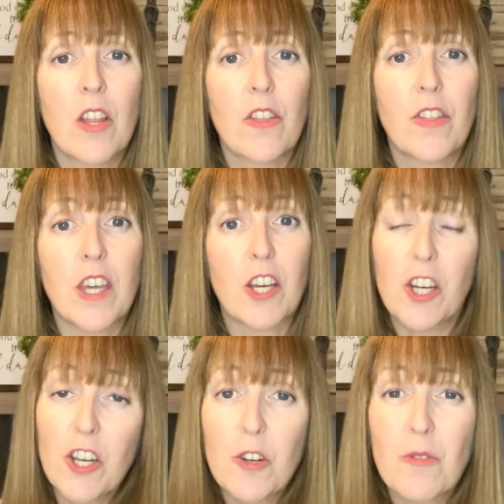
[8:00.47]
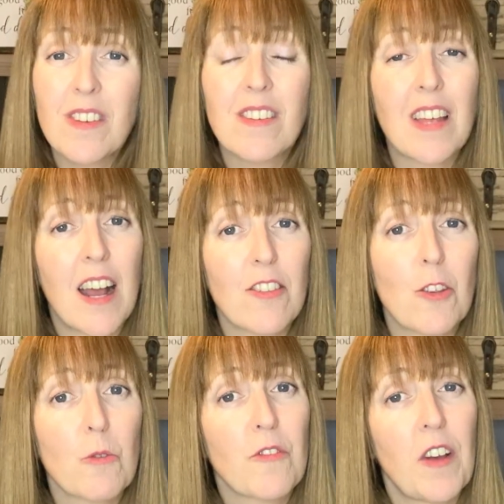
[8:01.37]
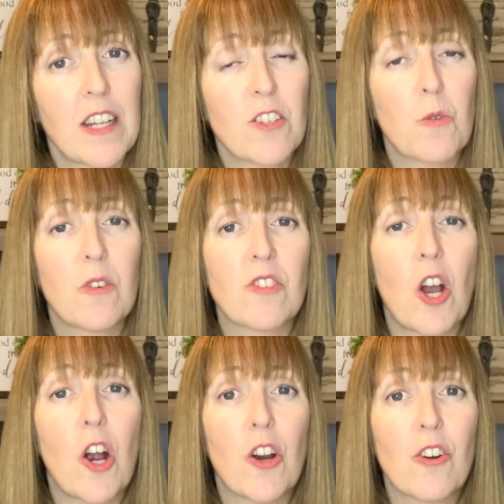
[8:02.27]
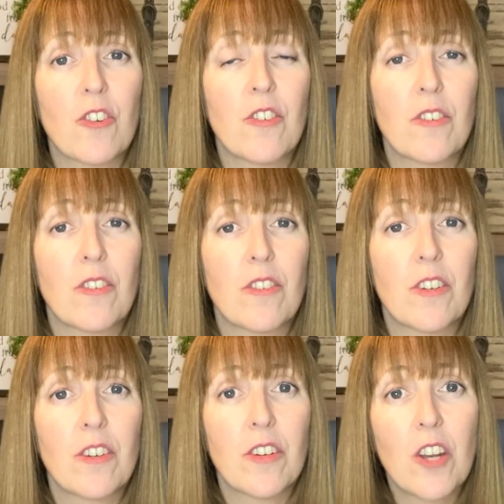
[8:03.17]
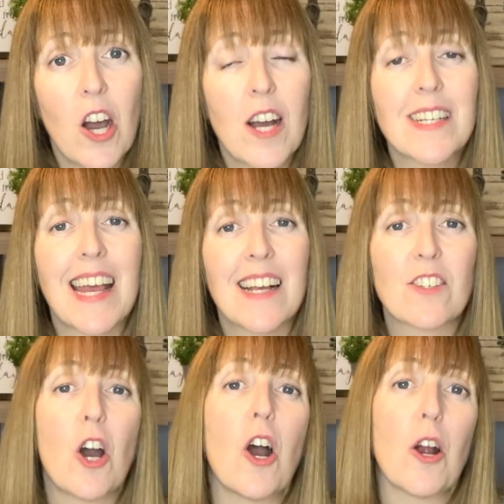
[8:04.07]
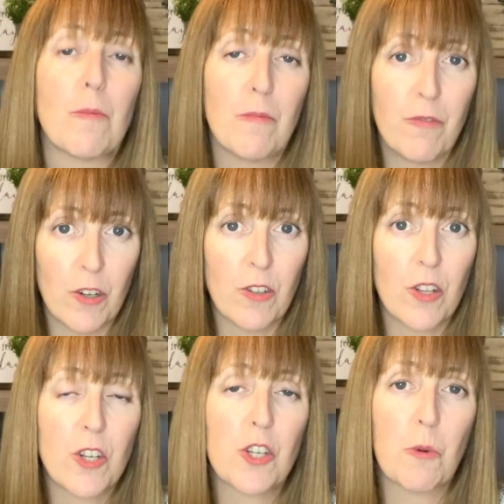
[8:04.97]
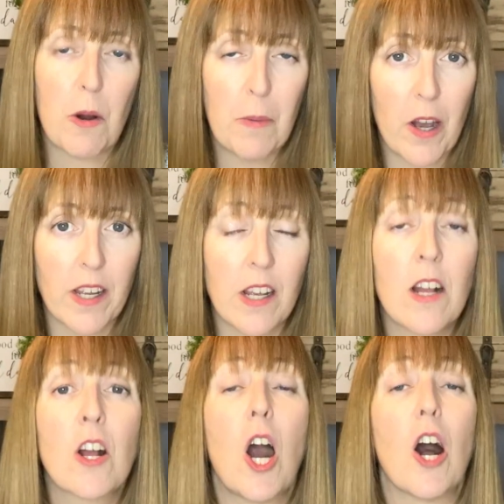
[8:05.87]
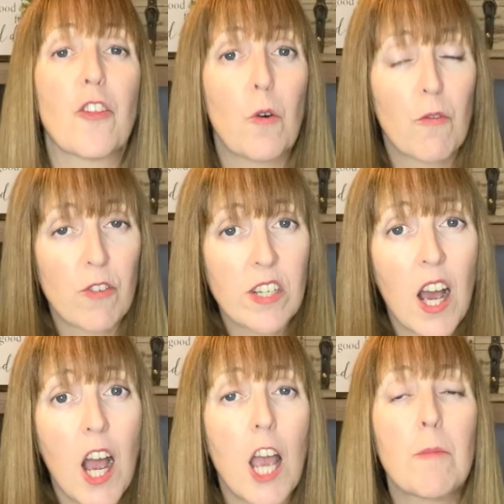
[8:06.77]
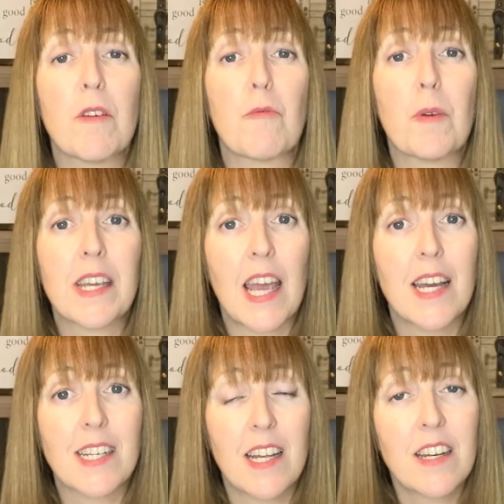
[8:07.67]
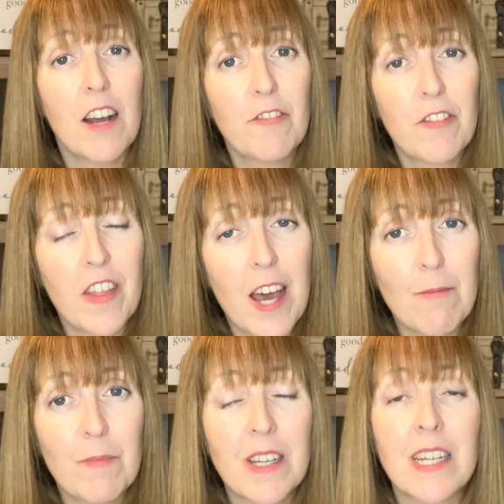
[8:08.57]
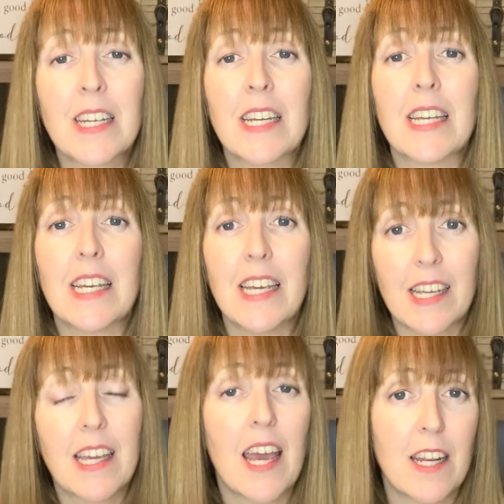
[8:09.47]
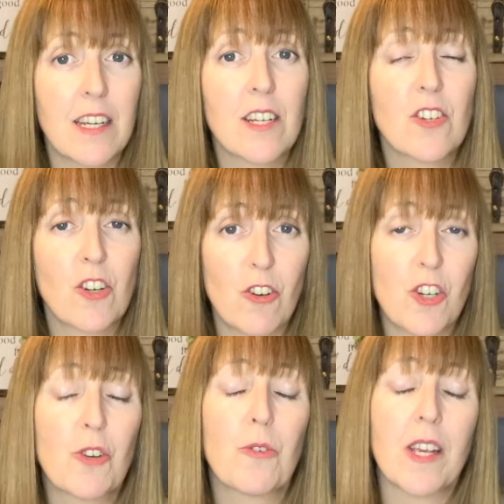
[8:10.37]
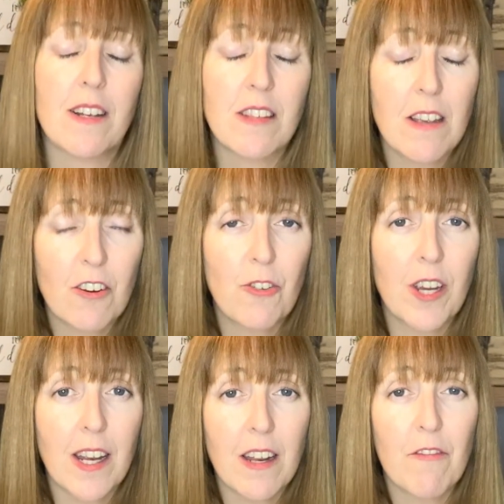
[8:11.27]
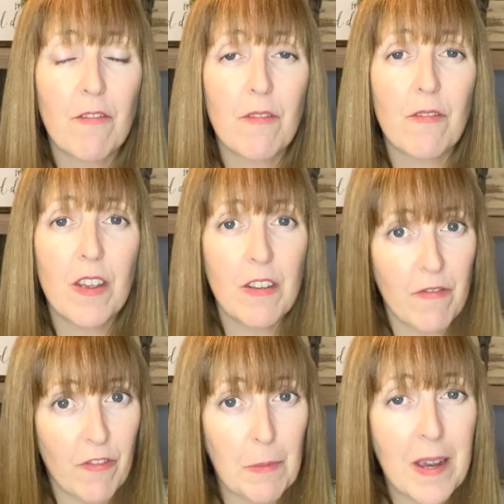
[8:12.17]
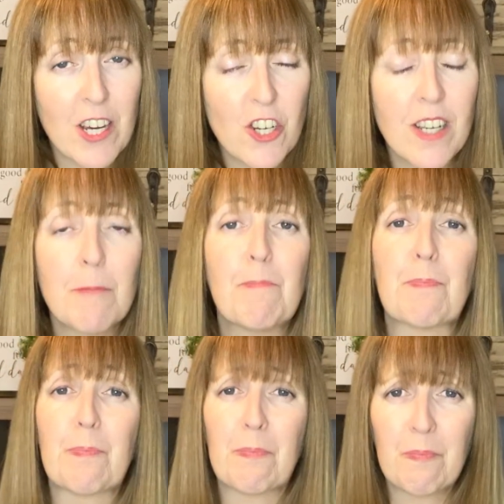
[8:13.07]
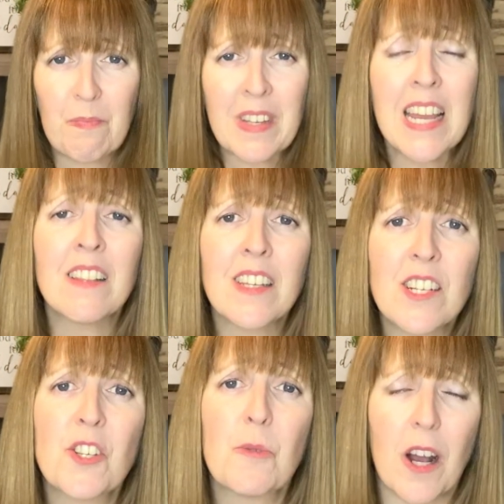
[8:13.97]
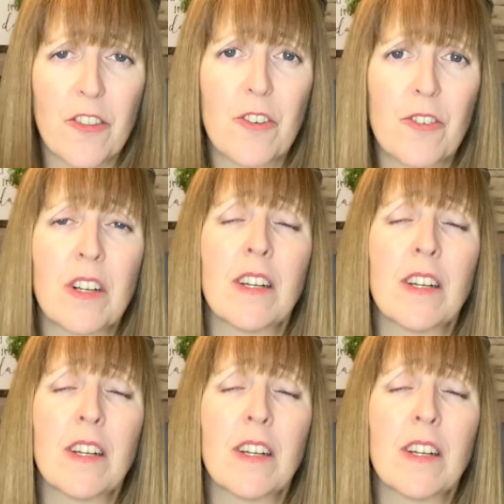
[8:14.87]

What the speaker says: The good news is that those fat stores are not as harmful to our body. Although over time, if we get enough of them, it can start to create inflammation and lead to other